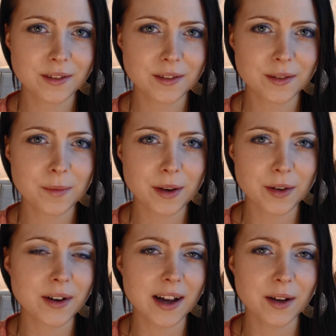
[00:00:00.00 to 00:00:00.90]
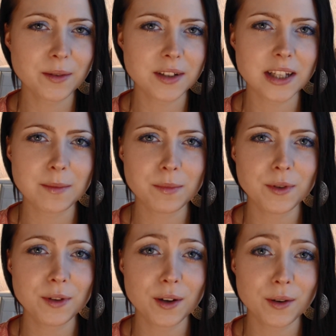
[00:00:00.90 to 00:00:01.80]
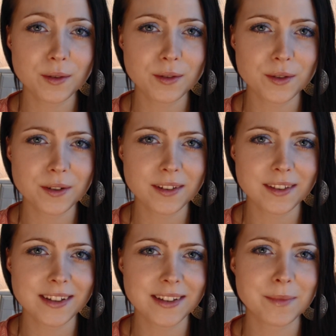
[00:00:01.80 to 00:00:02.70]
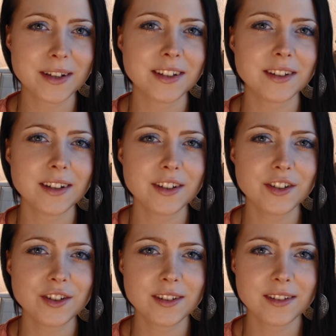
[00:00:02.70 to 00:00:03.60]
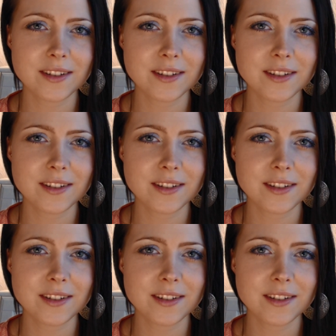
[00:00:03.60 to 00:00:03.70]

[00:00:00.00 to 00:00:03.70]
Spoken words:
No matter how deep you go during this meditation,